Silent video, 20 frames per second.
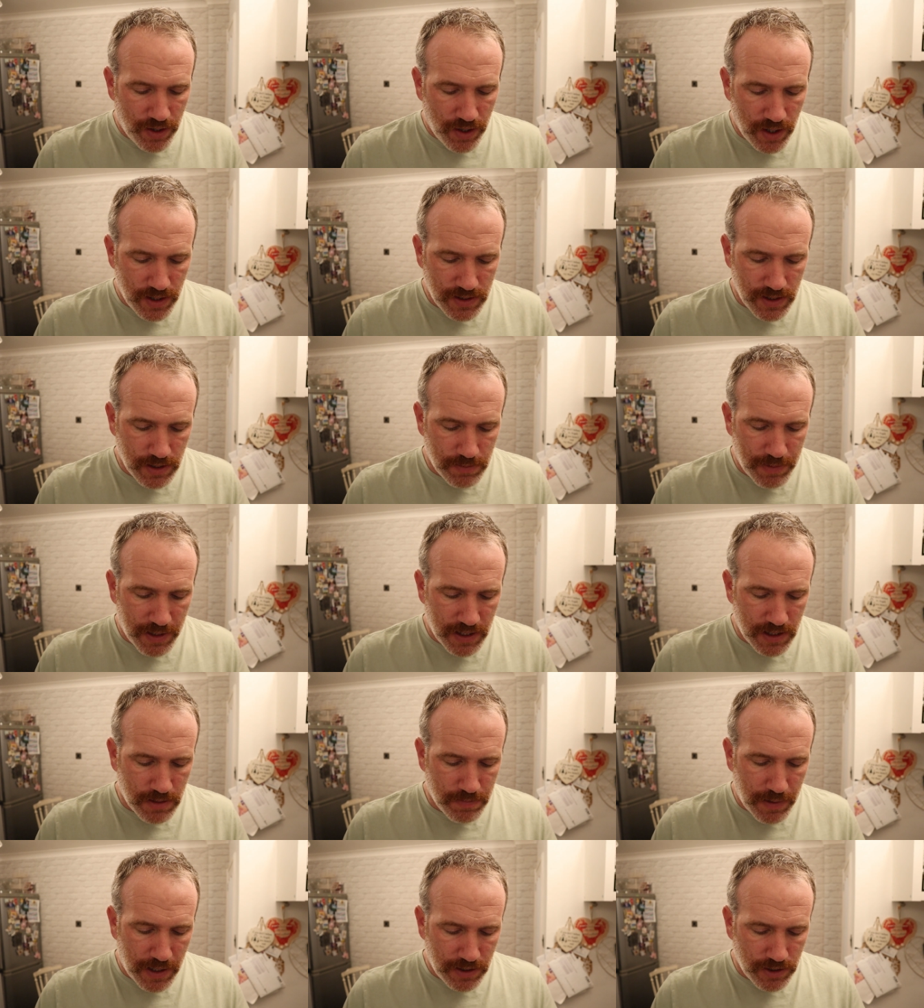the nicest bit of
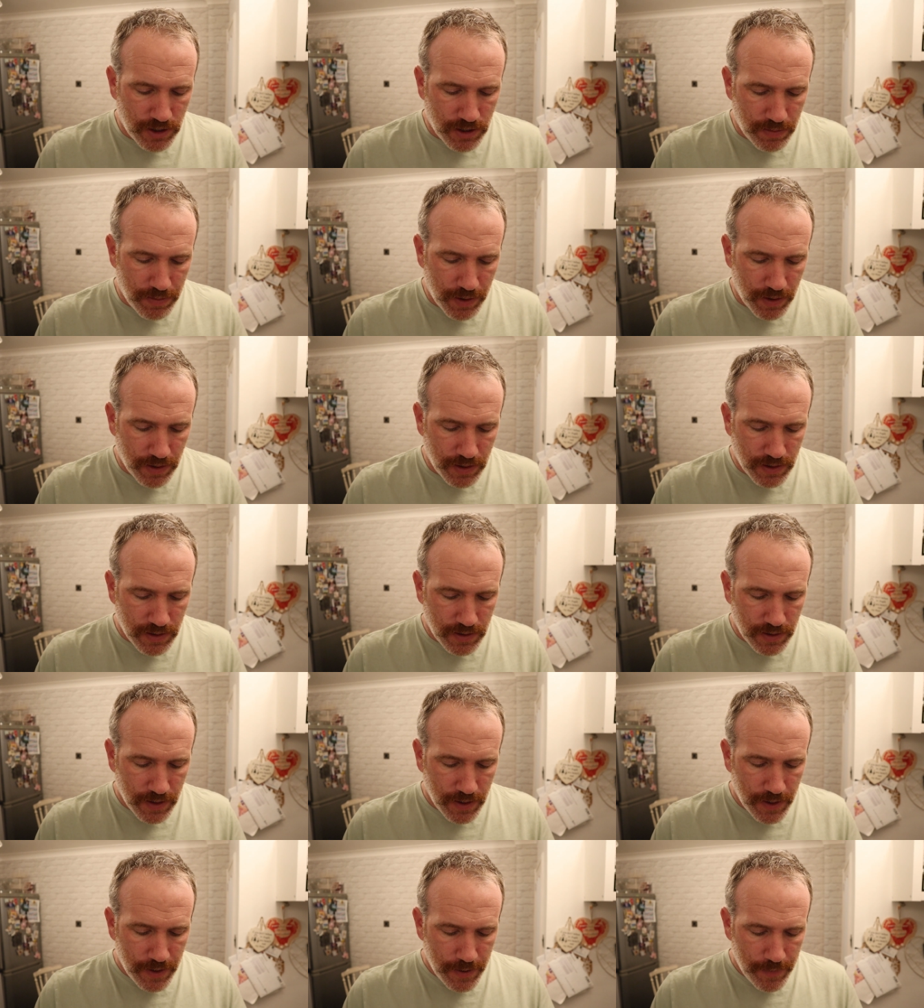sponge, to be honest.
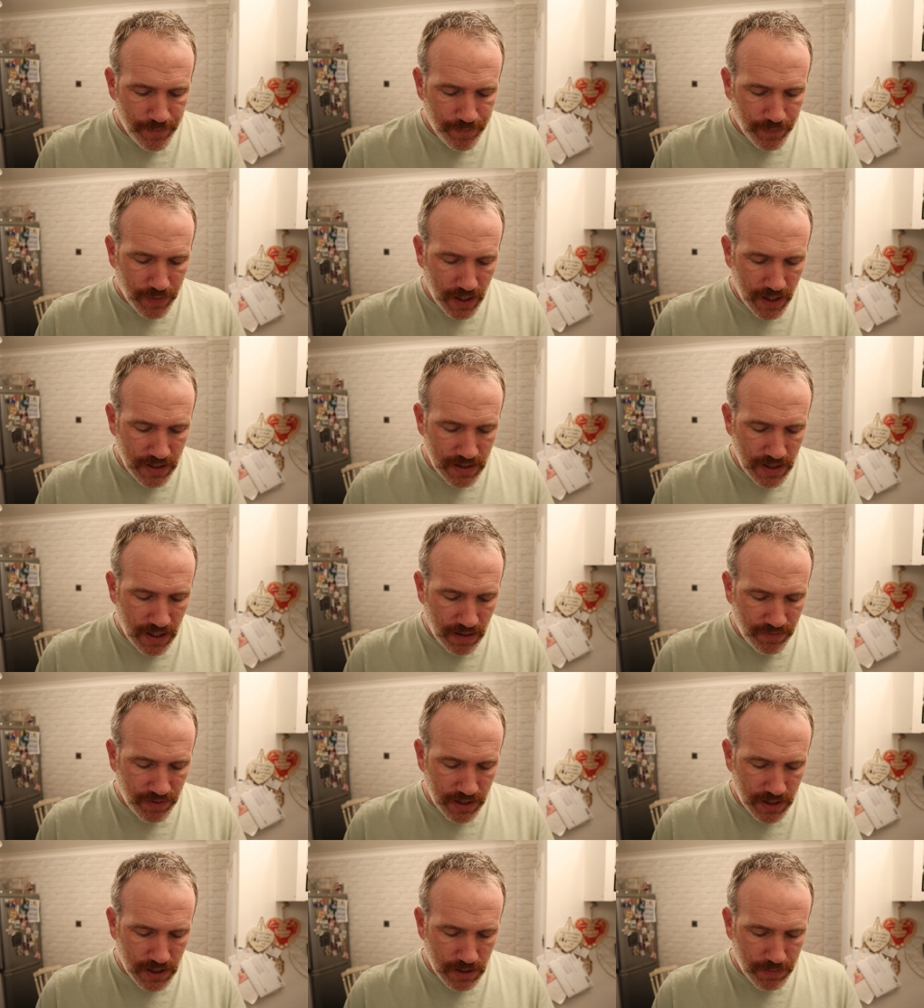There's
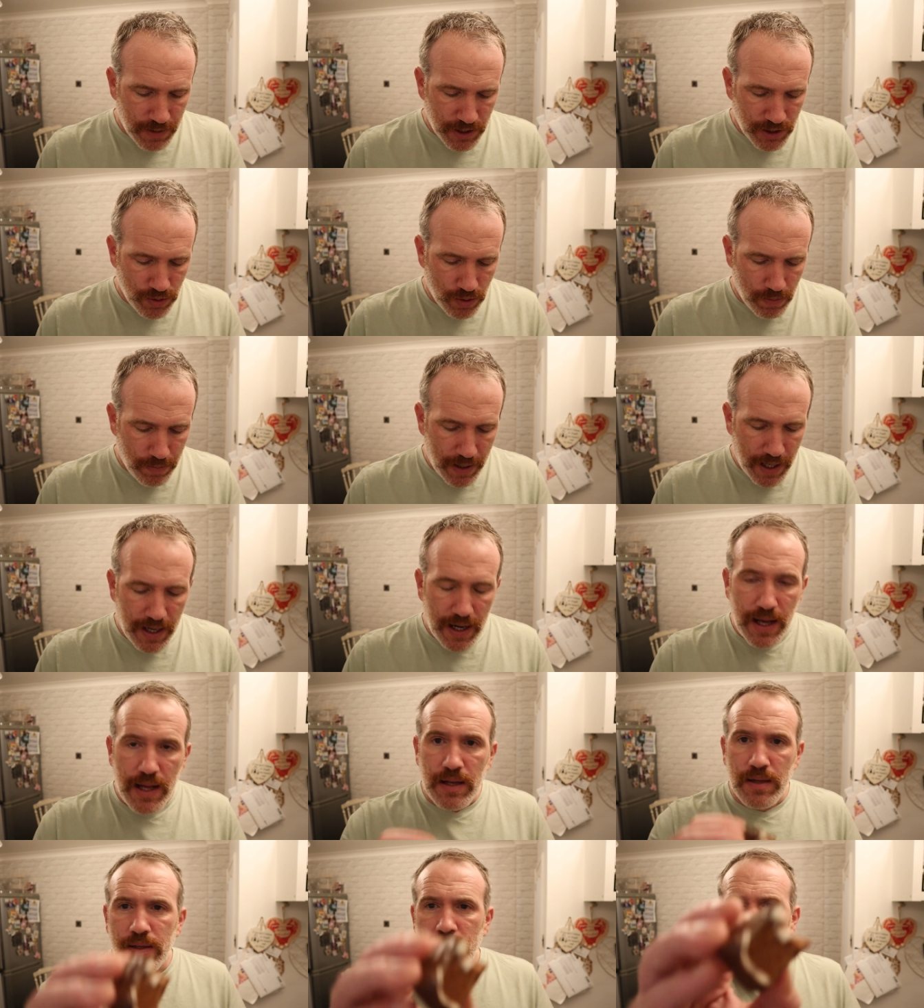nothing special about that.